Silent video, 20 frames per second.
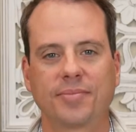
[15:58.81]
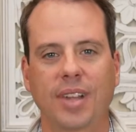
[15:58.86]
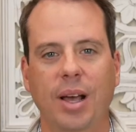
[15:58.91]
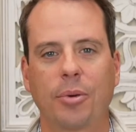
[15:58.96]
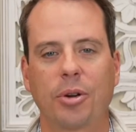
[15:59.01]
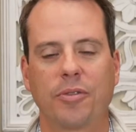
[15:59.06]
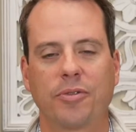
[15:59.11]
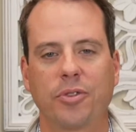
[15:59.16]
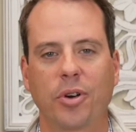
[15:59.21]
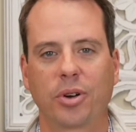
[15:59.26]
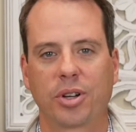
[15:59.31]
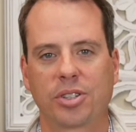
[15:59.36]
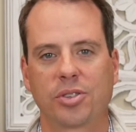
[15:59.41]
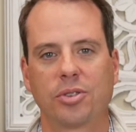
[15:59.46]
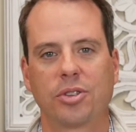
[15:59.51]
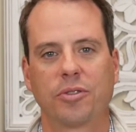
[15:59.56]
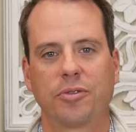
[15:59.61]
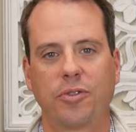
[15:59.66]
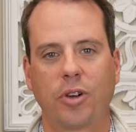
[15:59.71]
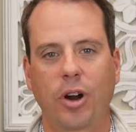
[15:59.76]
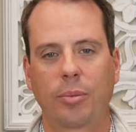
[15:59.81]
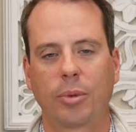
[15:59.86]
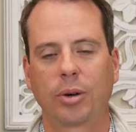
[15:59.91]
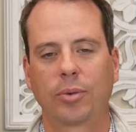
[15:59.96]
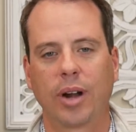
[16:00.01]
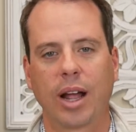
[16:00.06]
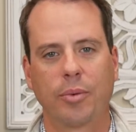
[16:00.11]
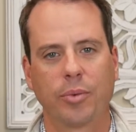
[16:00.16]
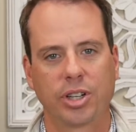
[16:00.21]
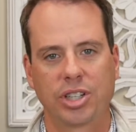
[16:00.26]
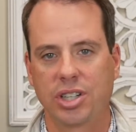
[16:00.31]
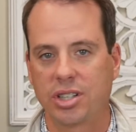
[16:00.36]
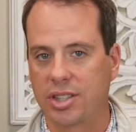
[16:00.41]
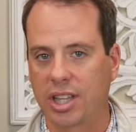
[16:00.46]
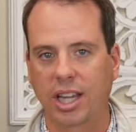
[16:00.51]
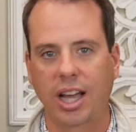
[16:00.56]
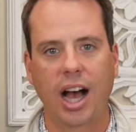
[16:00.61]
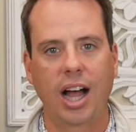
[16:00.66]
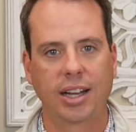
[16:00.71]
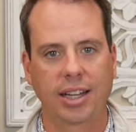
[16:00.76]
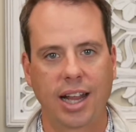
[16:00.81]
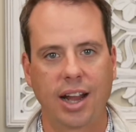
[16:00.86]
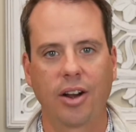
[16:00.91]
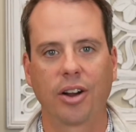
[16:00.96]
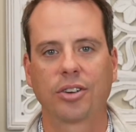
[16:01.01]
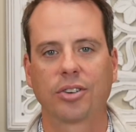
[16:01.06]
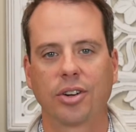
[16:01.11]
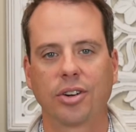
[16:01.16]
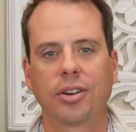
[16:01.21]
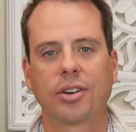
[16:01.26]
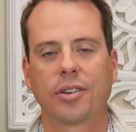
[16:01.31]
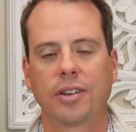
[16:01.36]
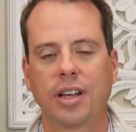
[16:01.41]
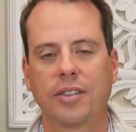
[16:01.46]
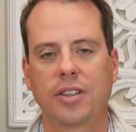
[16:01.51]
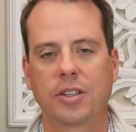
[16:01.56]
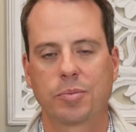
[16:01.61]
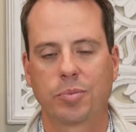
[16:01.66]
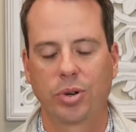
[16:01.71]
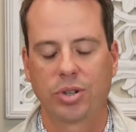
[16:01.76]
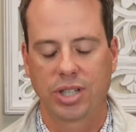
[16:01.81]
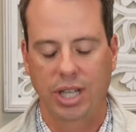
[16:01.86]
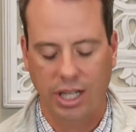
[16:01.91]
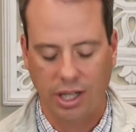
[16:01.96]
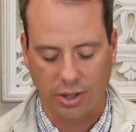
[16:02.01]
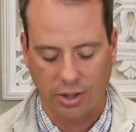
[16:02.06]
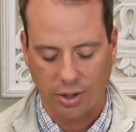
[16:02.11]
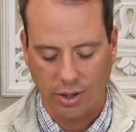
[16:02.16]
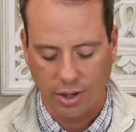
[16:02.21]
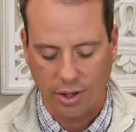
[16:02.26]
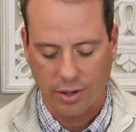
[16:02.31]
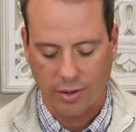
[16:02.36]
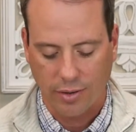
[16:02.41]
I want to focus on the farmer, right? Which is the God character in this particular